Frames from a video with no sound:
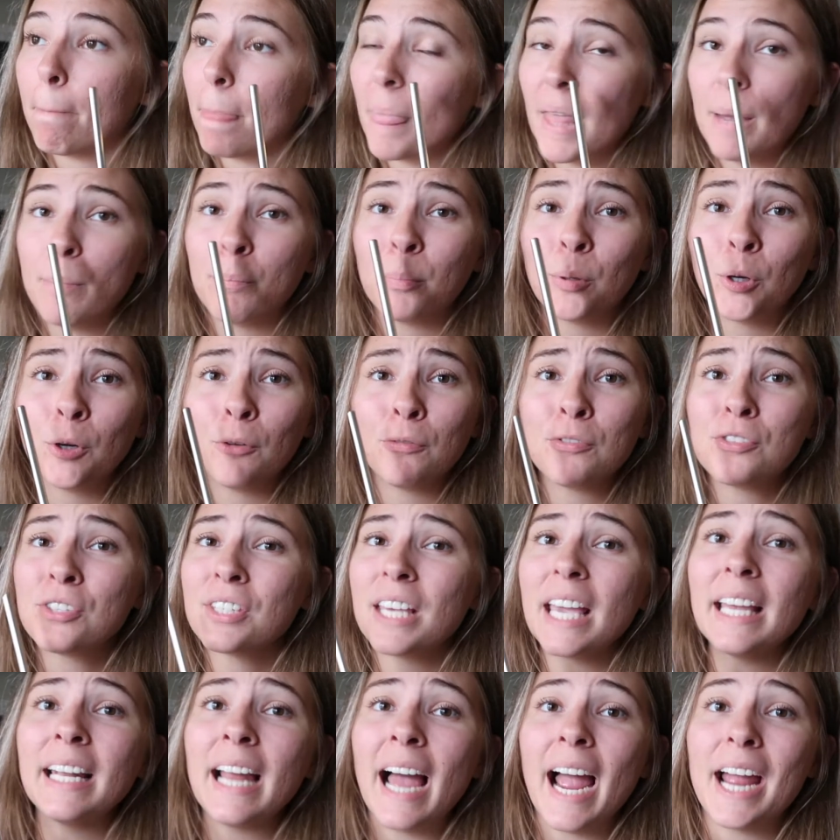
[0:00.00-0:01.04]
improve
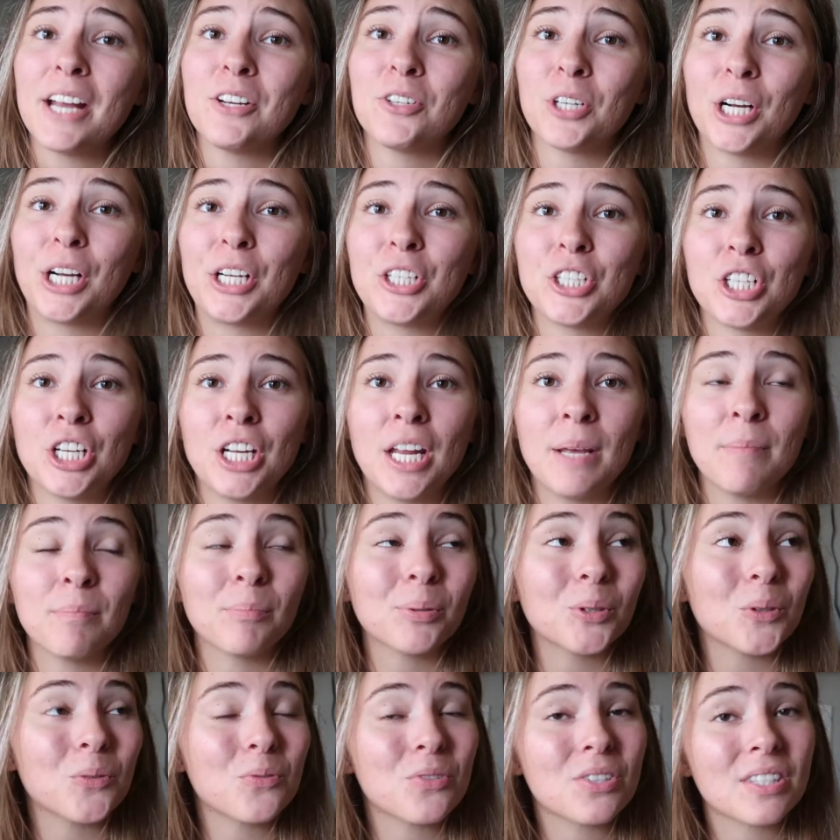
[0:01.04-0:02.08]
skin hydration,
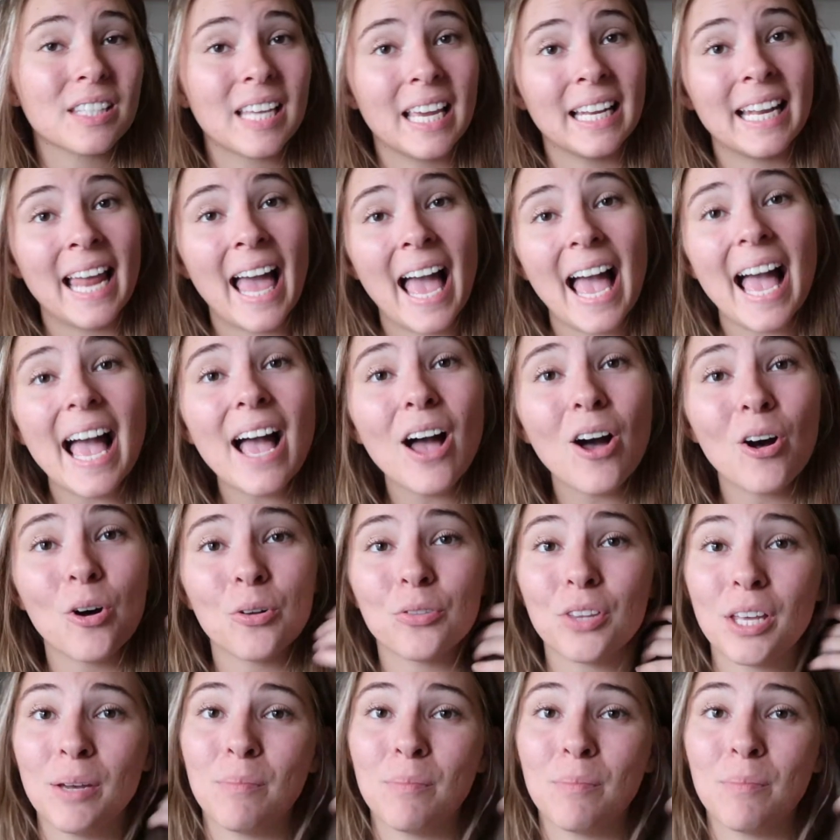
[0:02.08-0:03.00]
improves skin health,